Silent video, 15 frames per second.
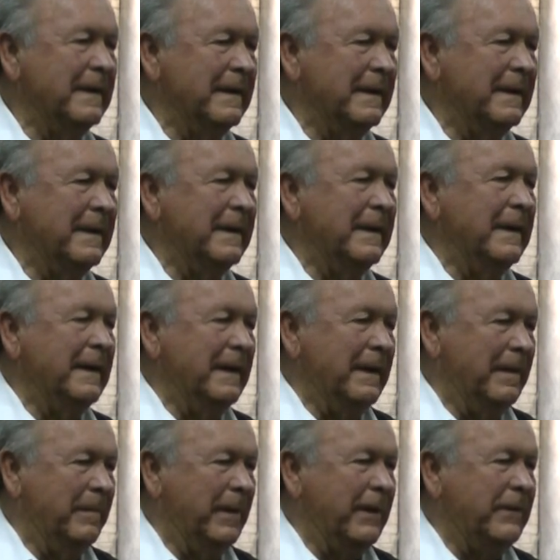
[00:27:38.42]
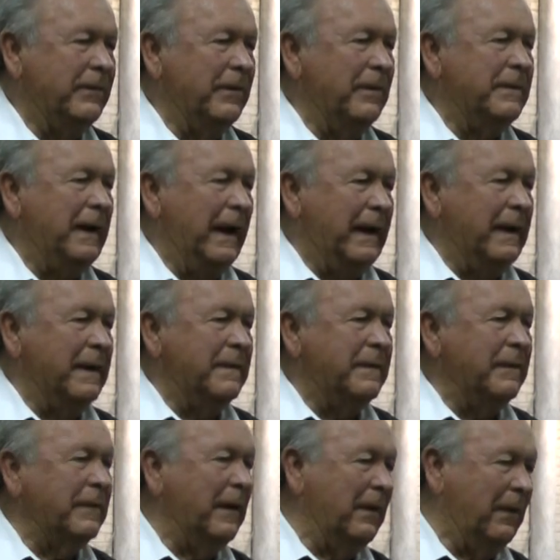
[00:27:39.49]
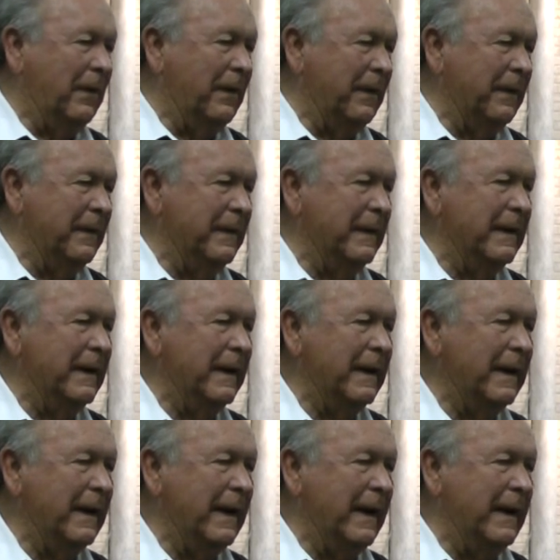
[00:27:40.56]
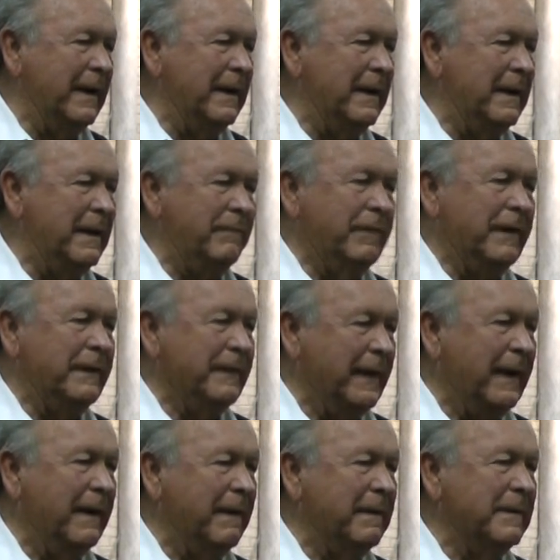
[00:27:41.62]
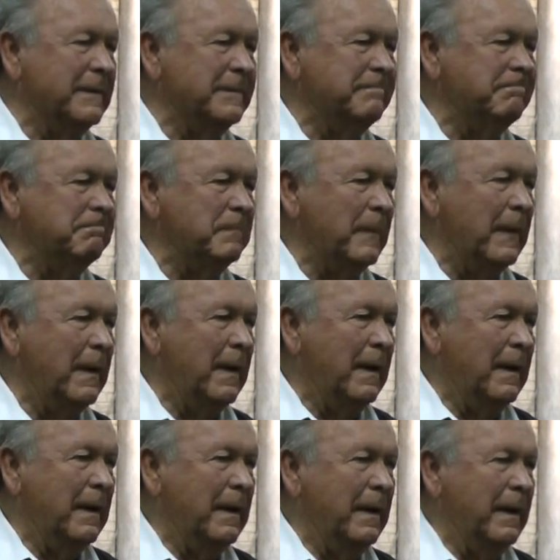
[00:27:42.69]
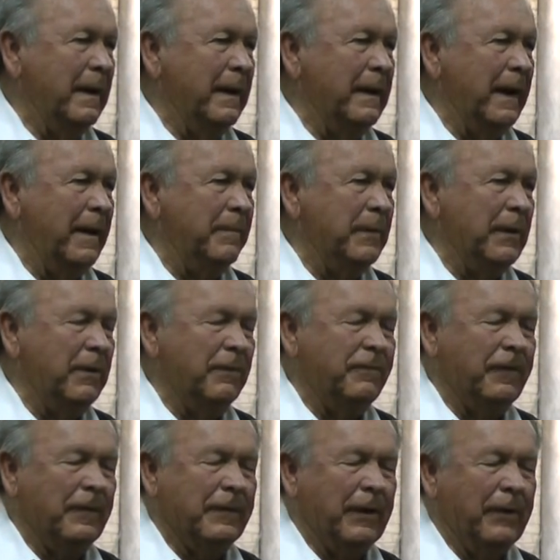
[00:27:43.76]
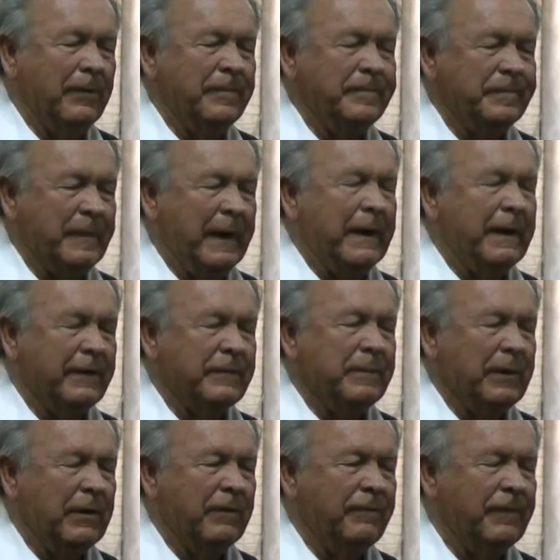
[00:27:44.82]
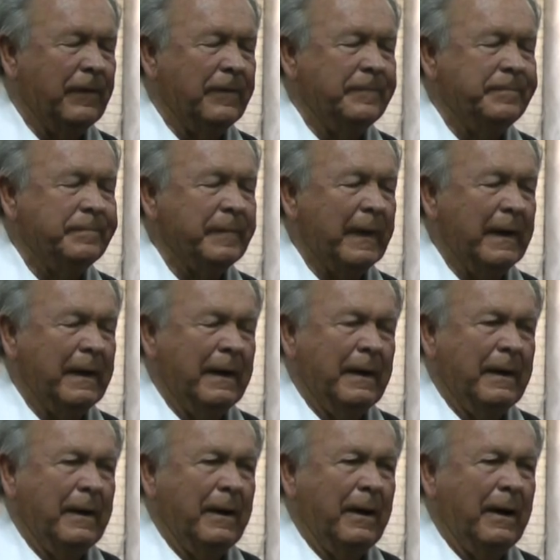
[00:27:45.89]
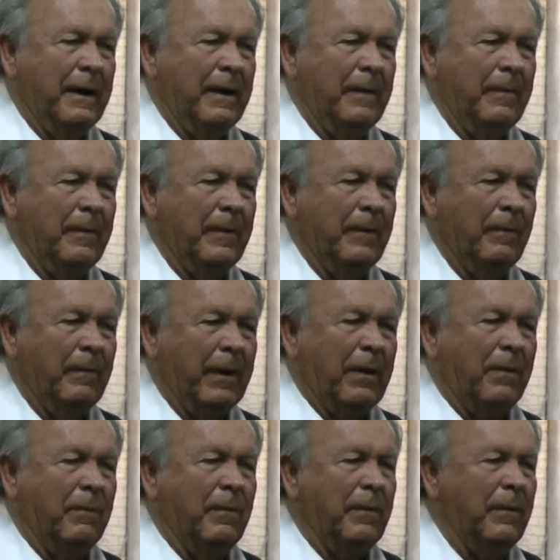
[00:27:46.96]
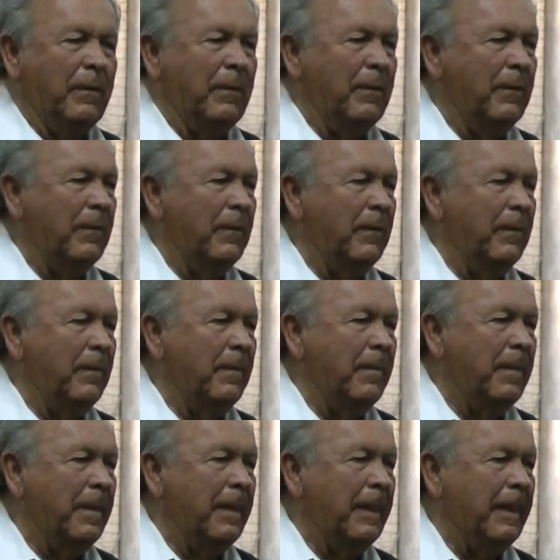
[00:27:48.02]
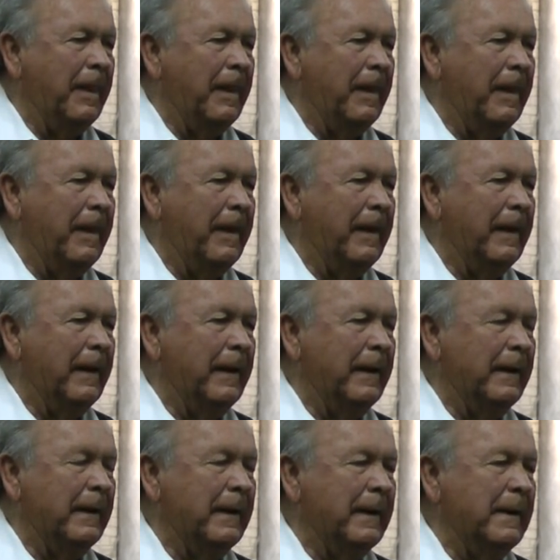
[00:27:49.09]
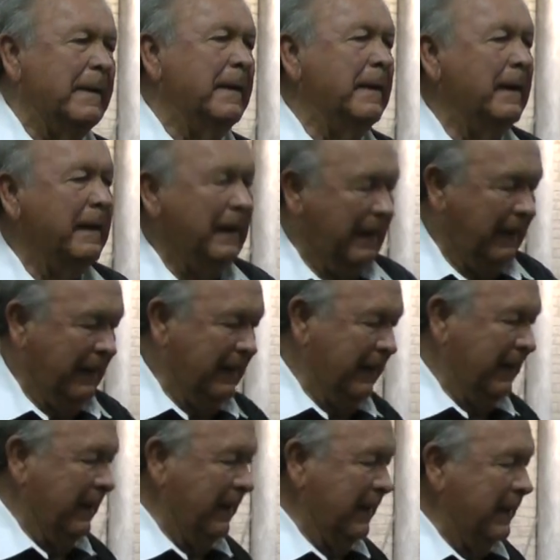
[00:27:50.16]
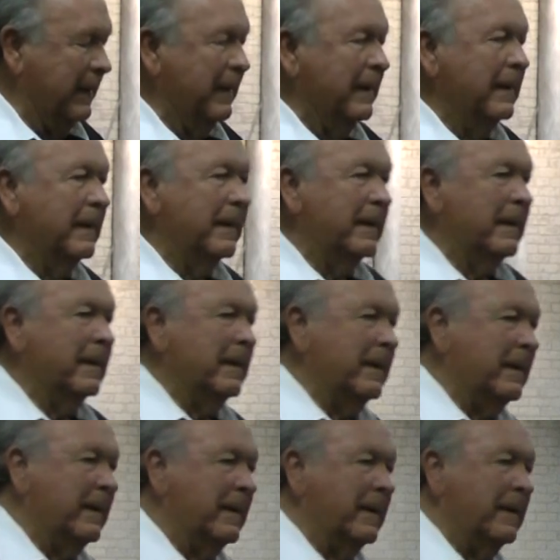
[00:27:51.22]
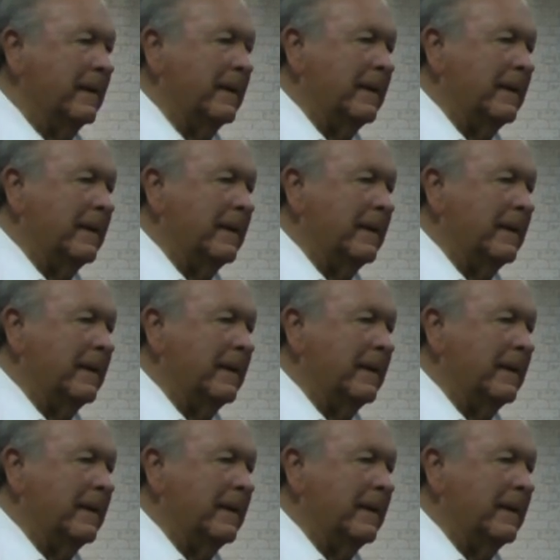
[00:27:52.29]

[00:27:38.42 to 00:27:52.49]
begin with. But you take it to the Lord and leave it there. Isn't that beautiful, though? It is beautiful. That, to me, oh. is a true act of love when you're willing to say, hey,